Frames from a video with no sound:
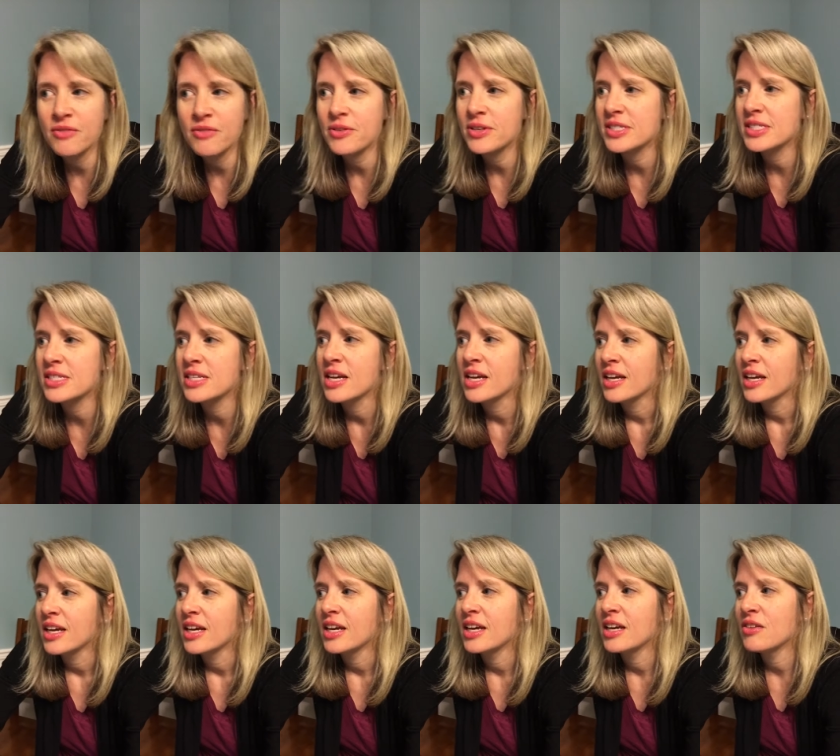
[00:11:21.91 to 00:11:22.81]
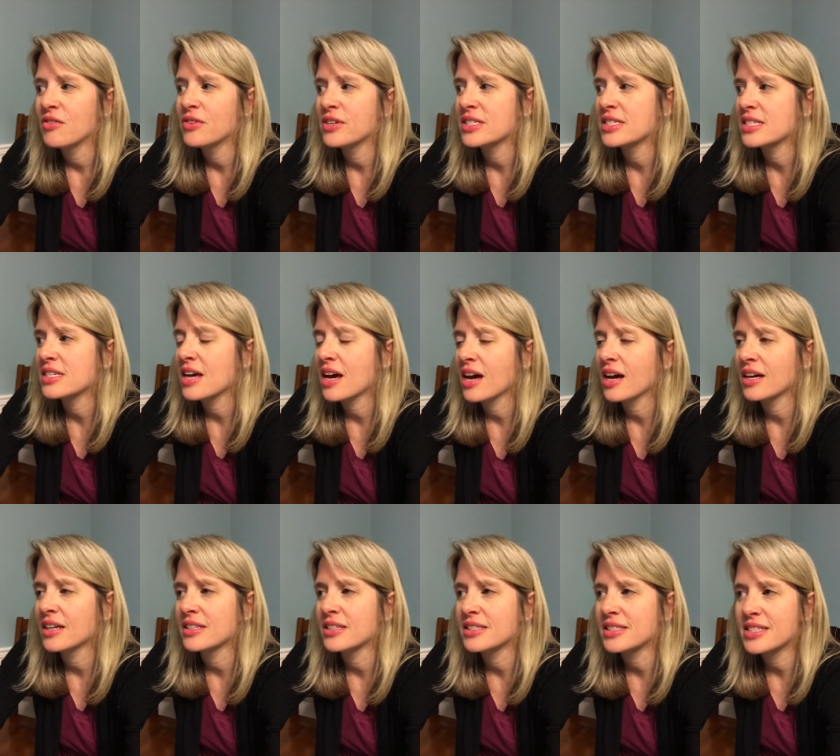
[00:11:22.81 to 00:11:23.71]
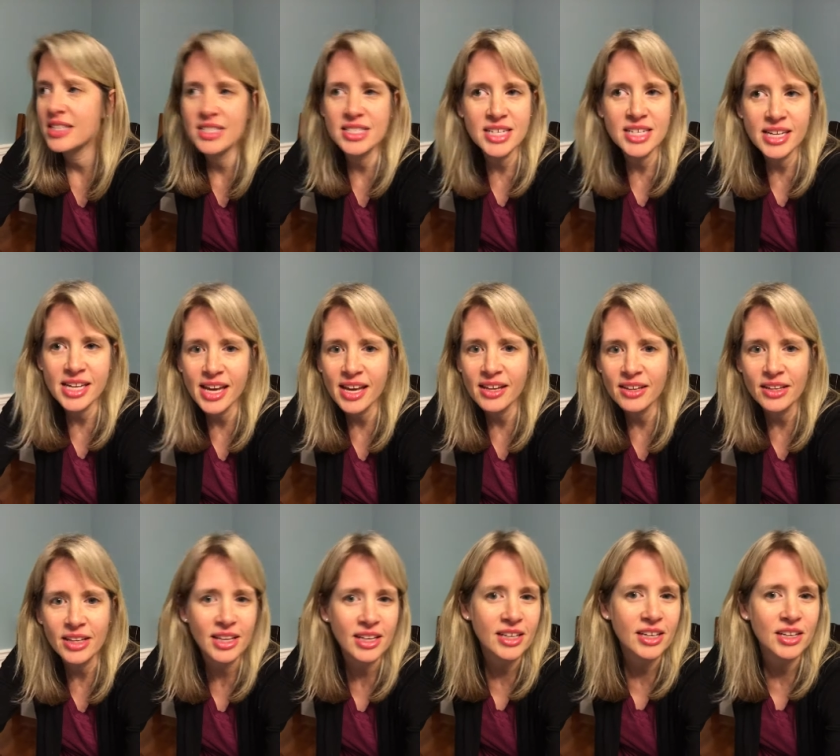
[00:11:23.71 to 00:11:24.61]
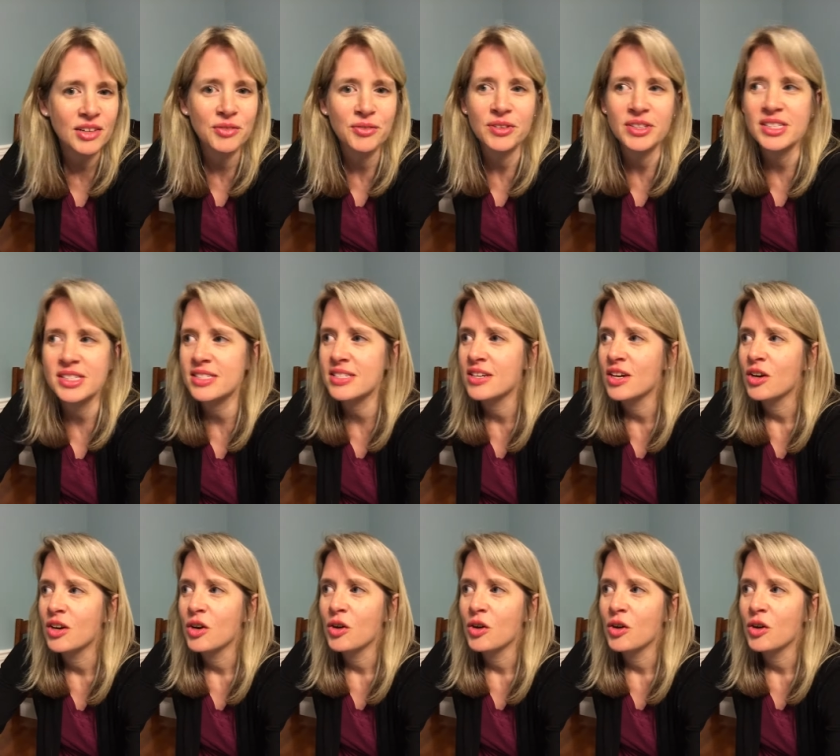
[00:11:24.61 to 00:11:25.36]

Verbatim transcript: If it's if it's uh, the Ticheli, if it's